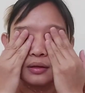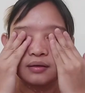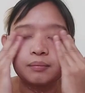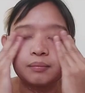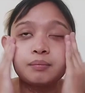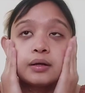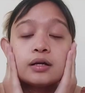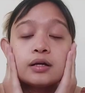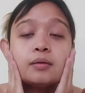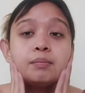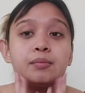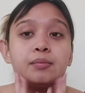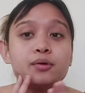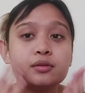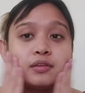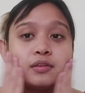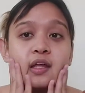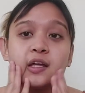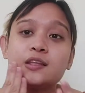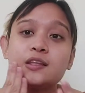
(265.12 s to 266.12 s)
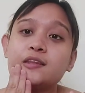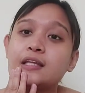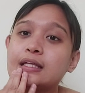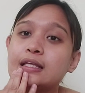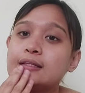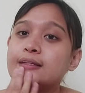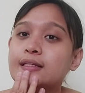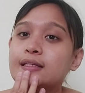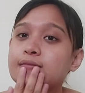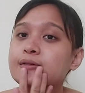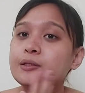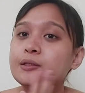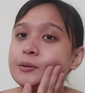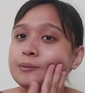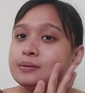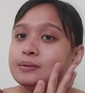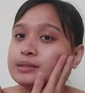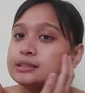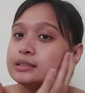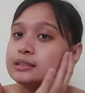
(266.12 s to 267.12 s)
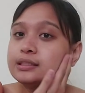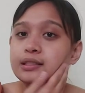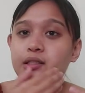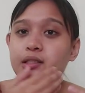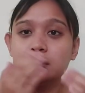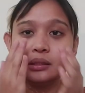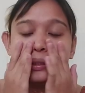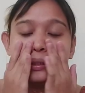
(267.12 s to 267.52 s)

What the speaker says: Para protected yung skin